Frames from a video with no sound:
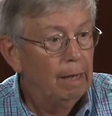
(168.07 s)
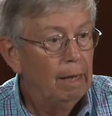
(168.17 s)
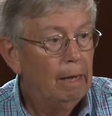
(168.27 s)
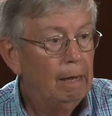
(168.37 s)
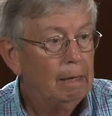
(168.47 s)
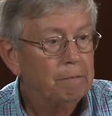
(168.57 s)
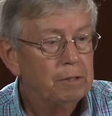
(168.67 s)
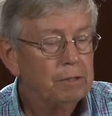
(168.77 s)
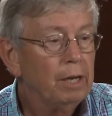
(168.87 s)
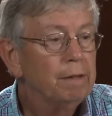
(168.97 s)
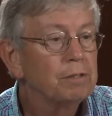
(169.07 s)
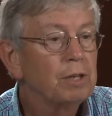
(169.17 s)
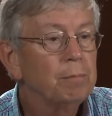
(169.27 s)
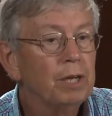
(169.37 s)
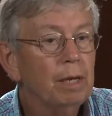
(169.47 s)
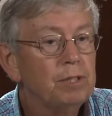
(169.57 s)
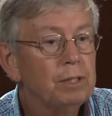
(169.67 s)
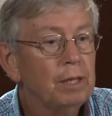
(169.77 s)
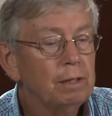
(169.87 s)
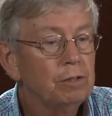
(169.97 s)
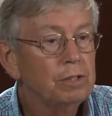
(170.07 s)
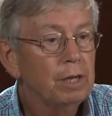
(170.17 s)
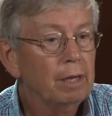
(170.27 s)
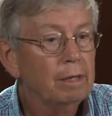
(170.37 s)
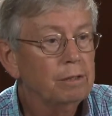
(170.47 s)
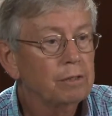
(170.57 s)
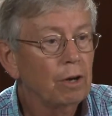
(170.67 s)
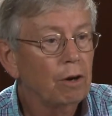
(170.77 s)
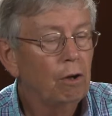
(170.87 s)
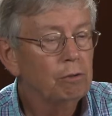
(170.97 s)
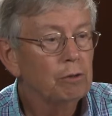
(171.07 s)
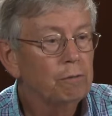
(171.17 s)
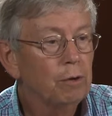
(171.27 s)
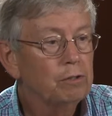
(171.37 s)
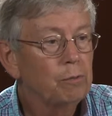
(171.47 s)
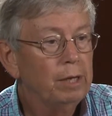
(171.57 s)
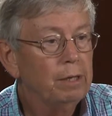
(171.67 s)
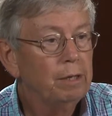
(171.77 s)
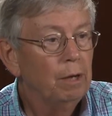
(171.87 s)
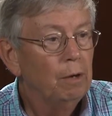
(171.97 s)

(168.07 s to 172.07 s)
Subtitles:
I have to say that sometimes intelligence analysts are also frustrated